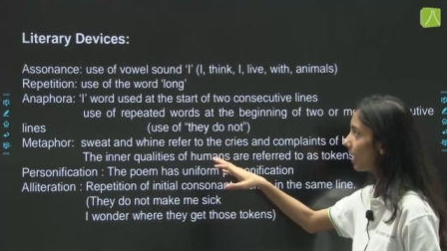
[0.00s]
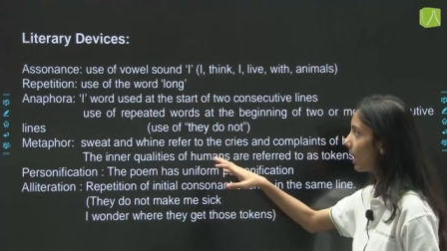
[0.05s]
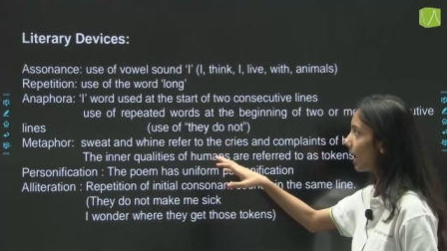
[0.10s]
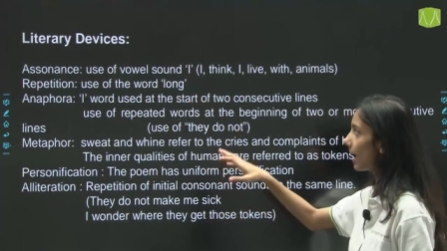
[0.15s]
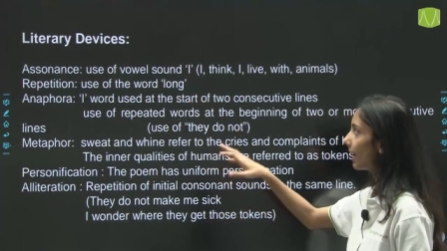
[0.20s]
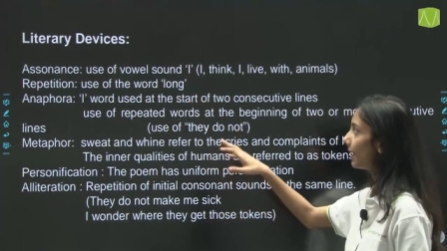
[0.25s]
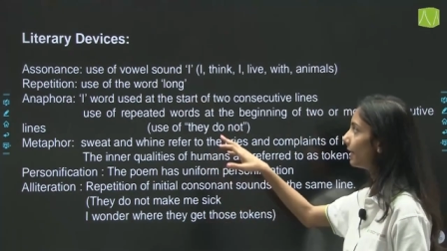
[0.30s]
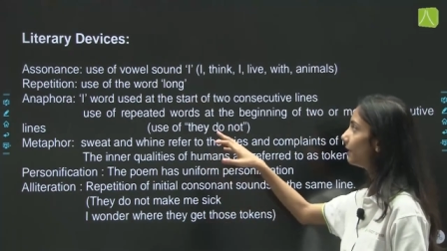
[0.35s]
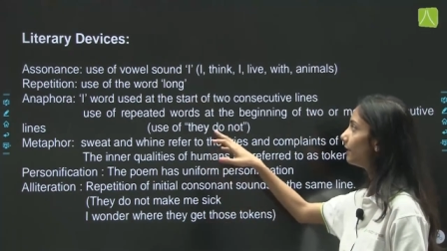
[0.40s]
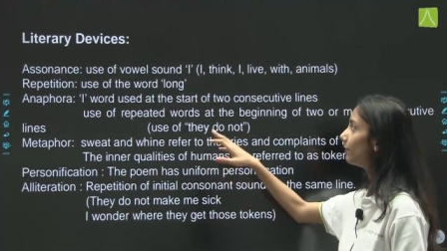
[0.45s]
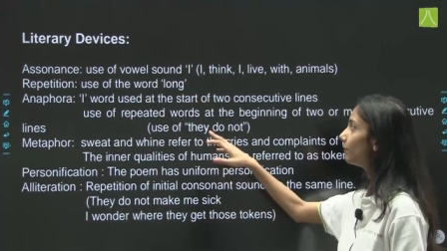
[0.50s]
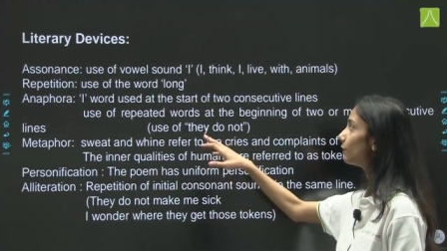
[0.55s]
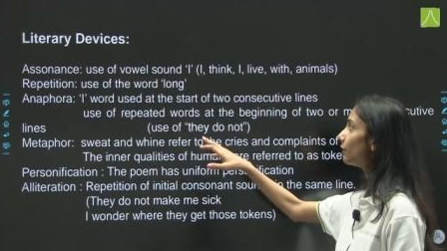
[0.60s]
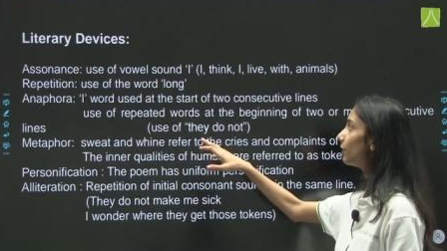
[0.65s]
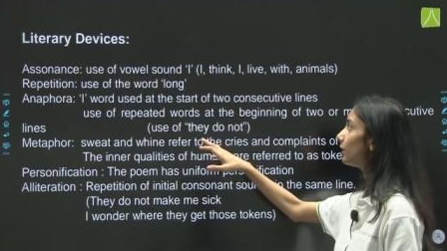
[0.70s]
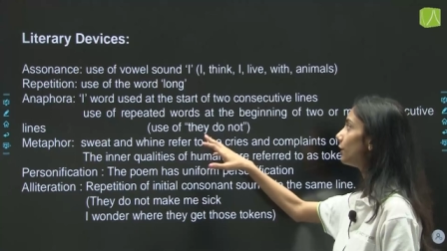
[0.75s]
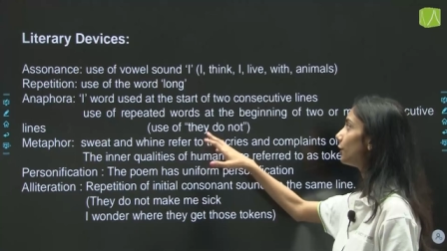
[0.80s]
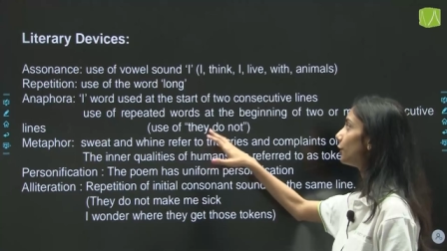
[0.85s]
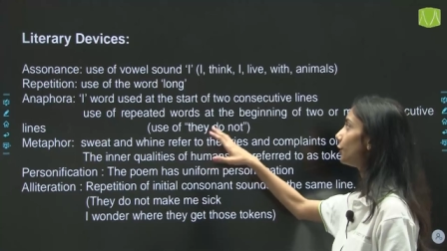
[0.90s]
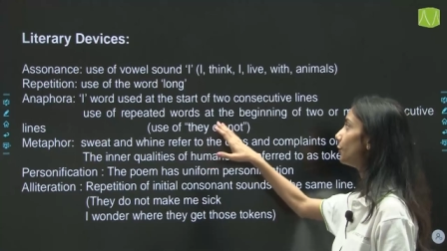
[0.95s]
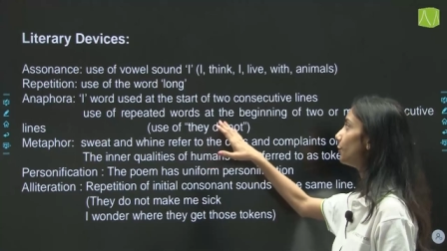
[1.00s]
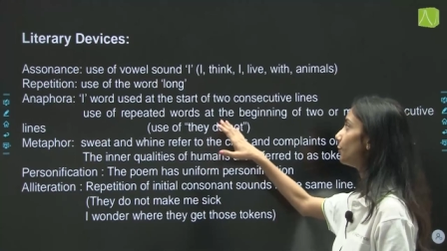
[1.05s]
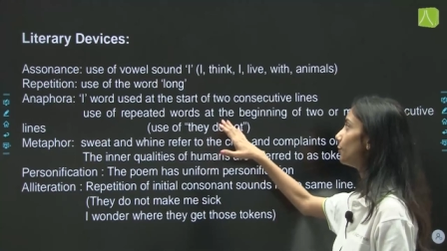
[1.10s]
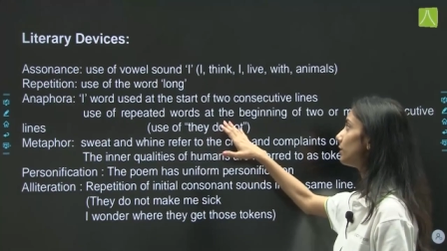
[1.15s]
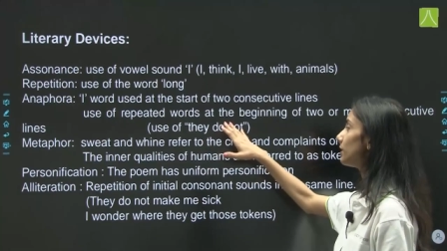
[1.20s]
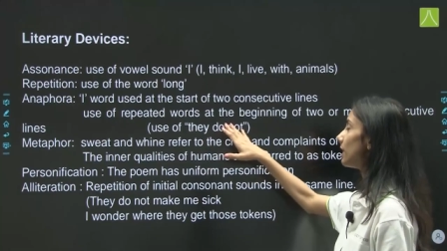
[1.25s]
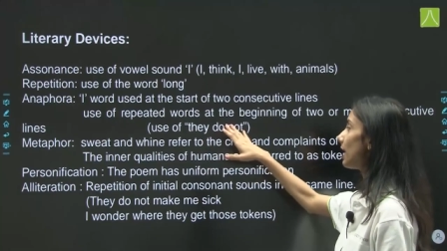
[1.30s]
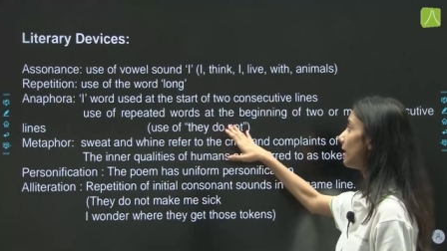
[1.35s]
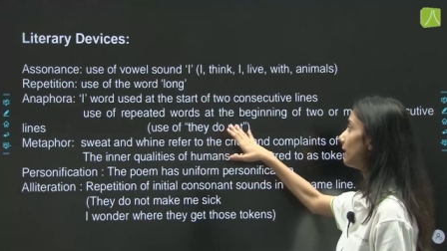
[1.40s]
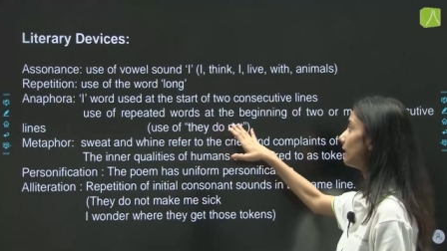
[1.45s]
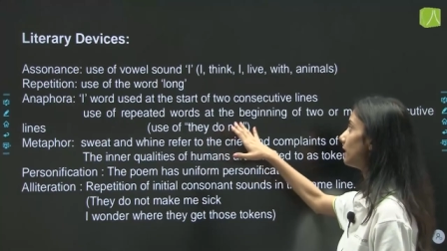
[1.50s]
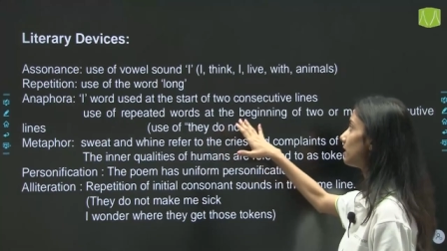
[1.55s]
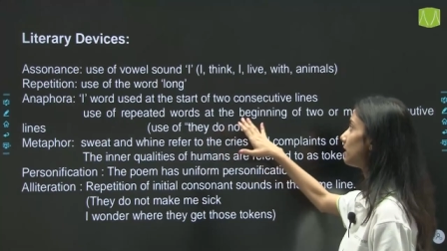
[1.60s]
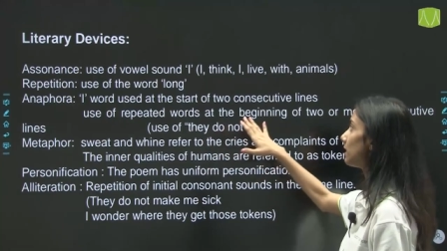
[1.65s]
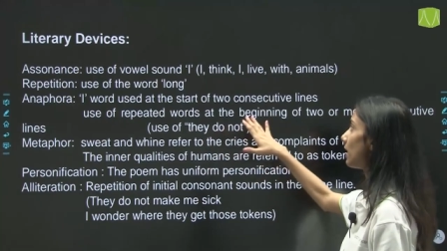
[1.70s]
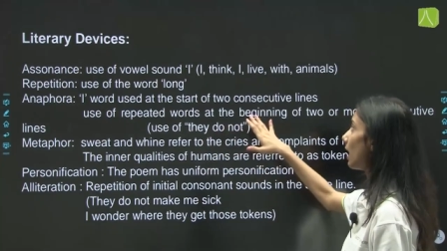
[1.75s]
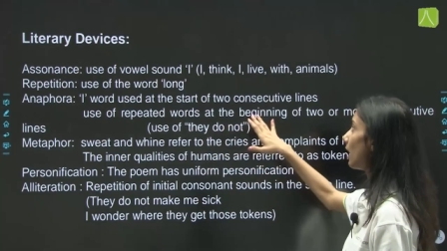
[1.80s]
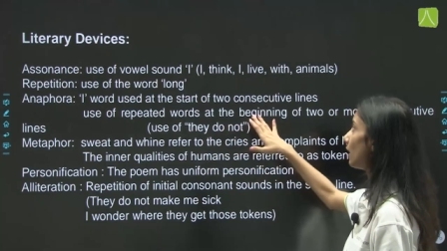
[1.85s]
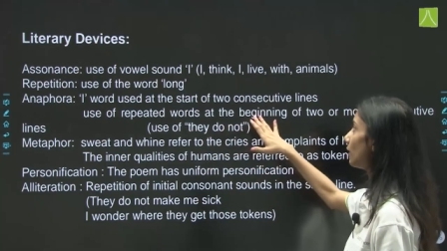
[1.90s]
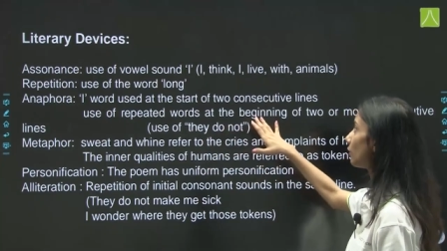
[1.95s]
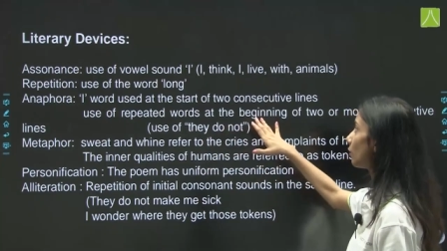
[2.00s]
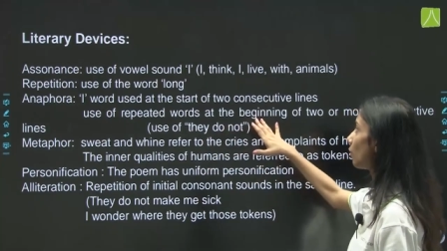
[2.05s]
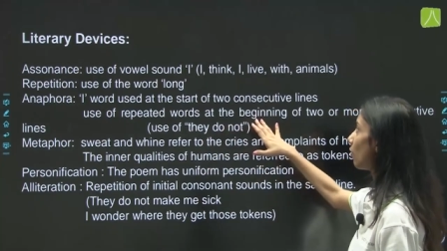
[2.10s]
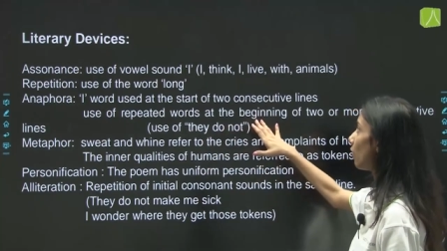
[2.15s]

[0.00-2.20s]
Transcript: I word used at the start